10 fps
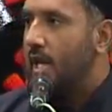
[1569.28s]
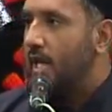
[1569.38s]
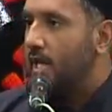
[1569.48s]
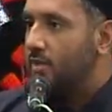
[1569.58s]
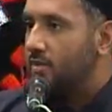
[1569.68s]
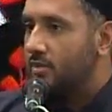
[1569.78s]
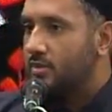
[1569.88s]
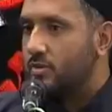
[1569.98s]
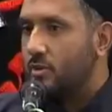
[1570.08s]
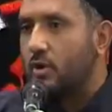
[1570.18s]

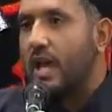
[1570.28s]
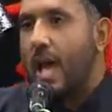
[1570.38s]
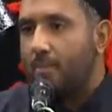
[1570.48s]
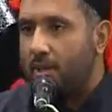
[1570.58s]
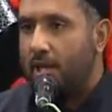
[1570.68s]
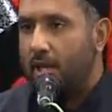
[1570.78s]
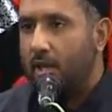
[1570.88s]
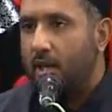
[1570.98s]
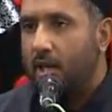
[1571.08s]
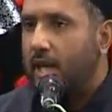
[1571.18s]
he's not happy,
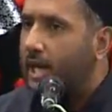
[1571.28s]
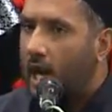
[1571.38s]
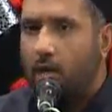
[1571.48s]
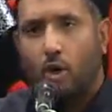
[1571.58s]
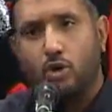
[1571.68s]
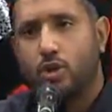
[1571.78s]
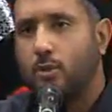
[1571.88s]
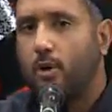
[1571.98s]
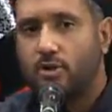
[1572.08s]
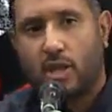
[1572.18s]
he can't go to
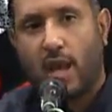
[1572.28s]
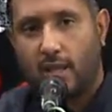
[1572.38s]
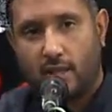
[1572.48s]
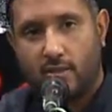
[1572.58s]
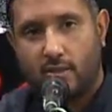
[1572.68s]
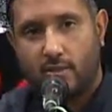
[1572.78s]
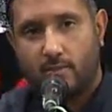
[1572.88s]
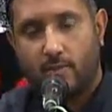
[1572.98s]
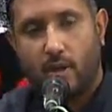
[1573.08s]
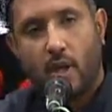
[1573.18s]
the mosque like this.
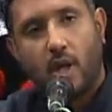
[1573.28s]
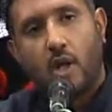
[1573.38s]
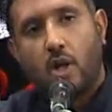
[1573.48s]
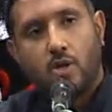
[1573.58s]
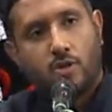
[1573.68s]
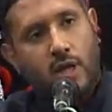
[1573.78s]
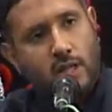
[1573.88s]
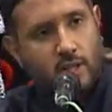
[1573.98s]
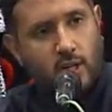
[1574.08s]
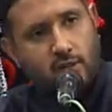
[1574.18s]
So
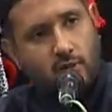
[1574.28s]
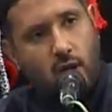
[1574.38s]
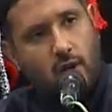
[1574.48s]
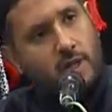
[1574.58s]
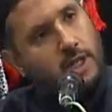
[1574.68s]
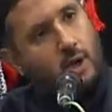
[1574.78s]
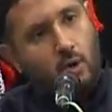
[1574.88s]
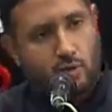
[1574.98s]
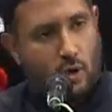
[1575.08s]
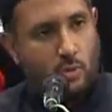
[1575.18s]
he turns around and he
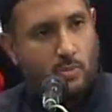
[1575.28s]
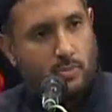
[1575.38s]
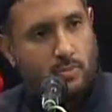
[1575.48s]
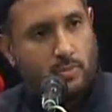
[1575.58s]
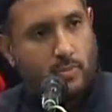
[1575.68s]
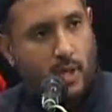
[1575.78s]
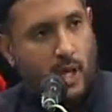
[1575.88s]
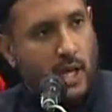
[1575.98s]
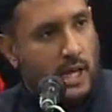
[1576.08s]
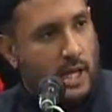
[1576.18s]
goes home.
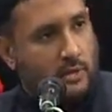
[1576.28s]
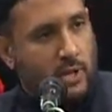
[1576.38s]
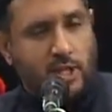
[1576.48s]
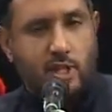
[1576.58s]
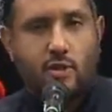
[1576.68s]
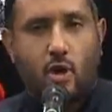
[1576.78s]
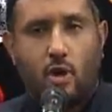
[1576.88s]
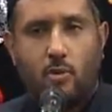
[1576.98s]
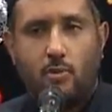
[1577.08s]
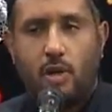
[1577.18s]
He reaches
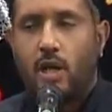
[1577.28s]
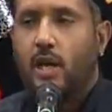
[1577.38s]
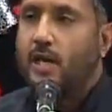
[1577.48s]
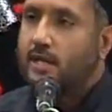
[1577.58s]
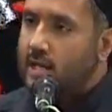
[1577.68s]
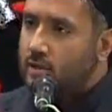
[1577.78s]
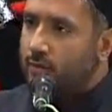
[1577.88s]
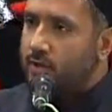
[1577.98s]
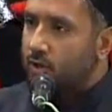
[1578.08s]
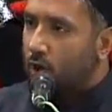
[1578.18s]
home, he takes
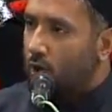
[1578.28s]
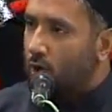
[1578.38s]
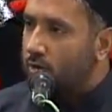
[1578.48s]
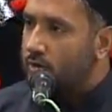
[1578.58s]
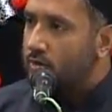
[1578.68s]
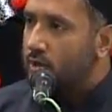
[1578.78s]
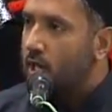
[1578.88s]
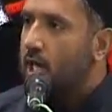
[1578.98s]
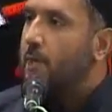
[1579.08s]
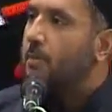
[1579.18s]
off his clothes,
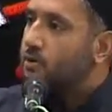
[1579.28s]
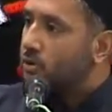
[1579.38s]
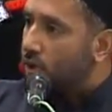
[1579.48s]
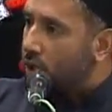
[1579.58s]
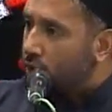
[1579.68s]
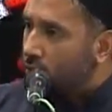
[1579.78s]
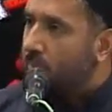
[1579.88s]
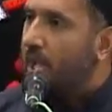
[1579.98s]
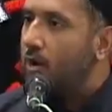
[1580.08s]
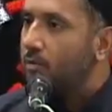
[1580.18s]
he puts on a new
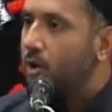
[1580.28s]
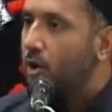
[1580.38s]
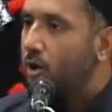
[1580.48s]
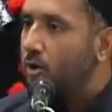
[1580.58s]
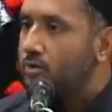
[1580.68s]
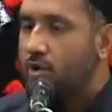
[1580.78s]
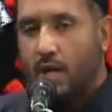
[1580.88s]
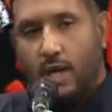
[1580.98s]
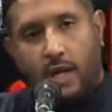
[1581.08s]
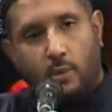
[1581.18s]
pair of clothes,
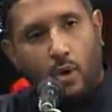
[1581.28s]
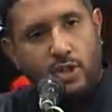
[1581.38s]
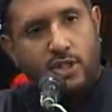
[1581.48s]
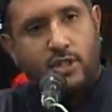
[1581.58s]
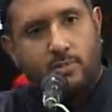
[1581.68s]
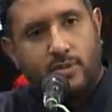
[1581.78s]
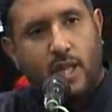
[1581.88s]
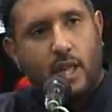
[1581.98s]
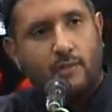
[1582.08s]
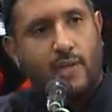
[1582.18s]
he washes
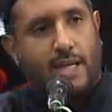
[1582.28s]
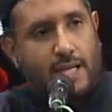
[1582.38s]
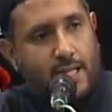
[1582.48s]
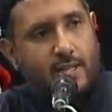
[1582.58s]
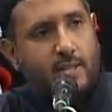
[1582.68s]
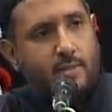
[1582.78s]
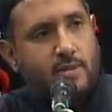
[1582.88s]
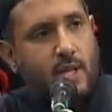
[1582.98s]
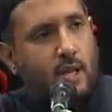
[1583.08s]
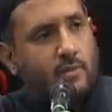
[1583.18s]
himself, he cleans
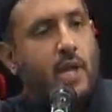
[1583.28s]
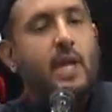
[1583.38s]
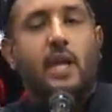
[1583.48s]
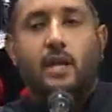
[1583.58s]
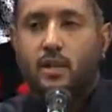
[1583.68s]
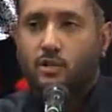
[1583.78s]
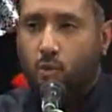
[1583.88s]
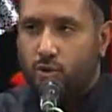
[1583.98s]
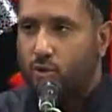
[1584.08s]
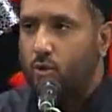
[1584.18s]
himself, he does
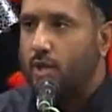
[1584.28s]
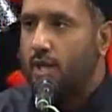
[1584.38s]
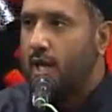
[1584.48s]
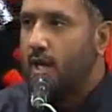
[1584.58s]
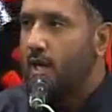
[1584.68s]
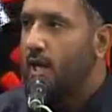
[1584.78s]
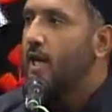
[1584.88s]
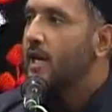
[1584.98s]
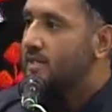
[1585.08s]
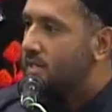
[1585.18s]
wuzu again,
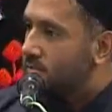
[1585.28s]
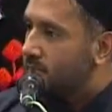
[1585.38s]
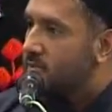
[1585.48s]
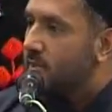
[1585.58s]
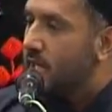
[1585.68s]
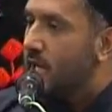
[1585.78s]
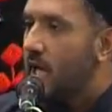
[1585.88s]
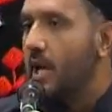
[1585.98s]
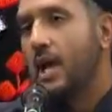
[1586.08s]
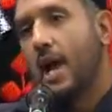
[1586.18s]
he says
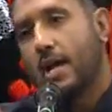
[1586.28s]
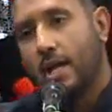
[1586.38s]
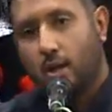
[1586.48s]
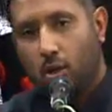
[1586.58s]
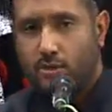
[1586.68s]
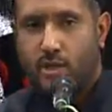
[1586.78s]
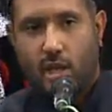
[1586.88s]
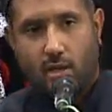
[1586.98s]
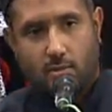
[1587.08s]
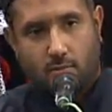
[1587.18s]
Bismillah, and he goes
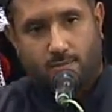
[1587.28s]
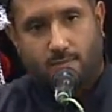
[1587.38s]
again.